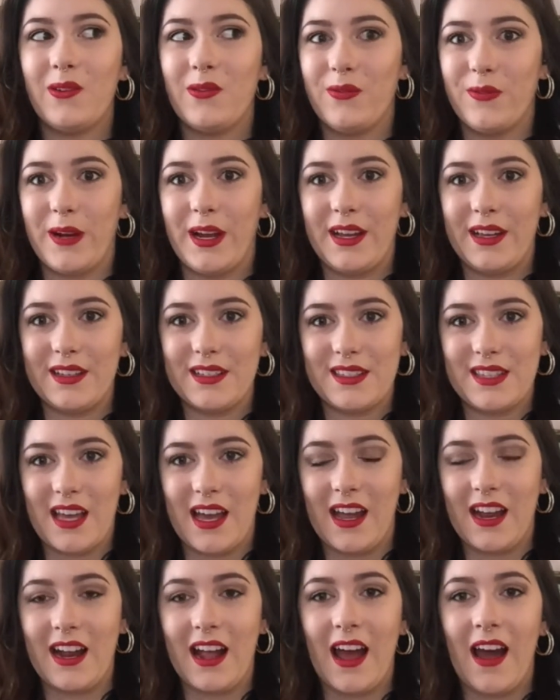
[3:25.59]
right
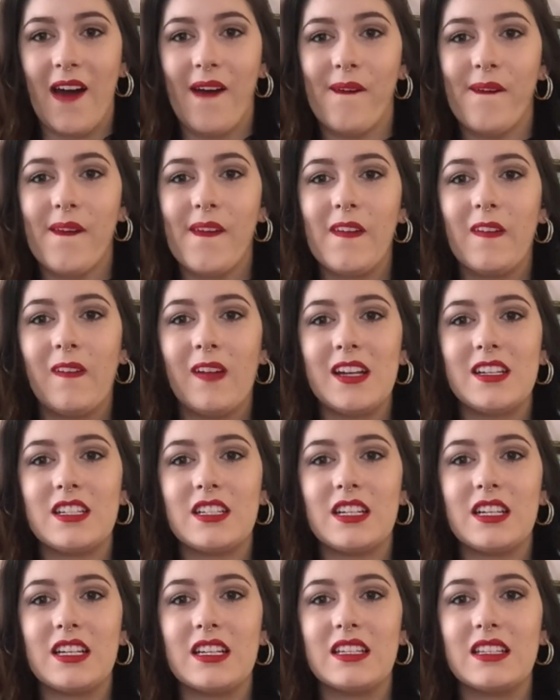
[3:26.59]
side out, which
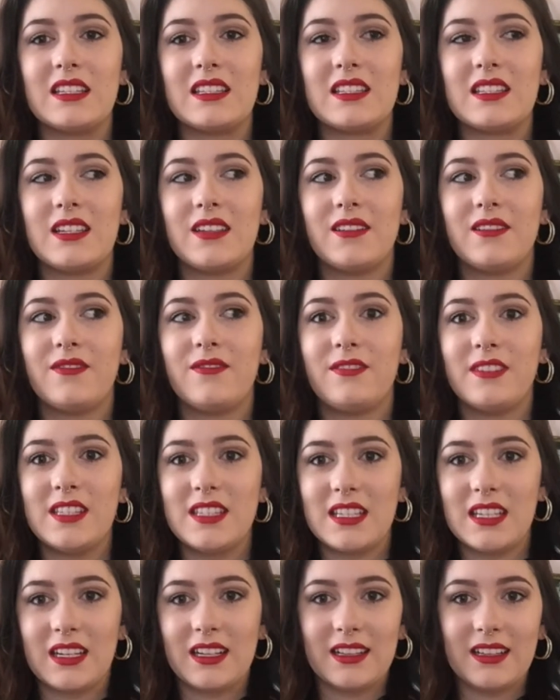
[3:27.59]
is
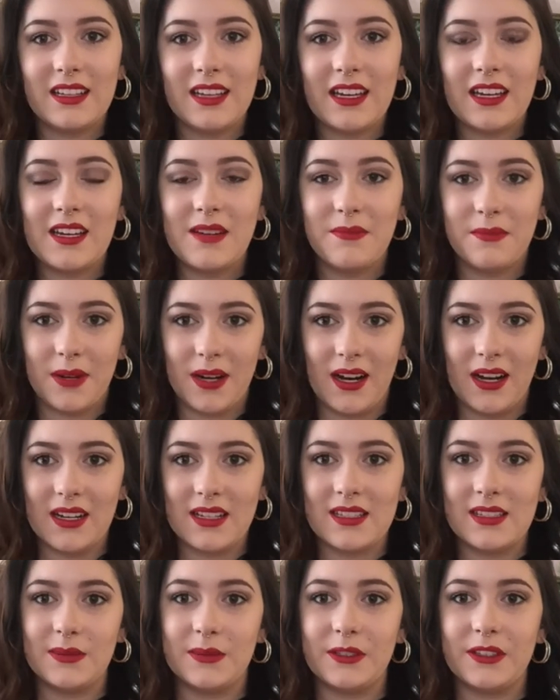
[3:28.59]
physically
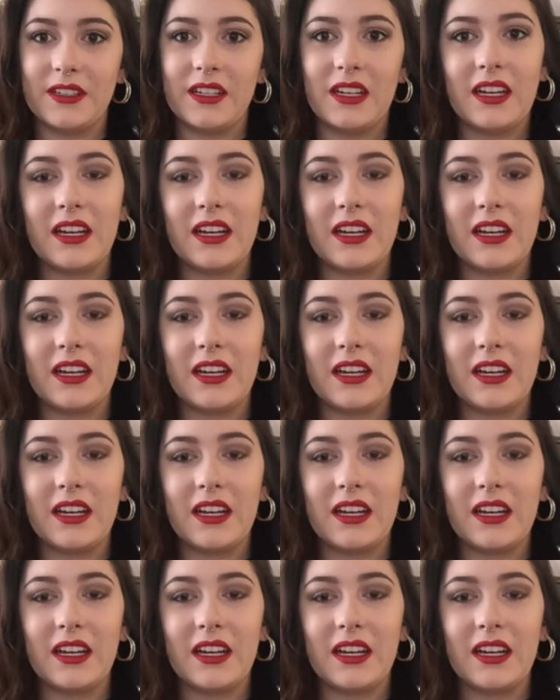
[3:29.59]
impossible.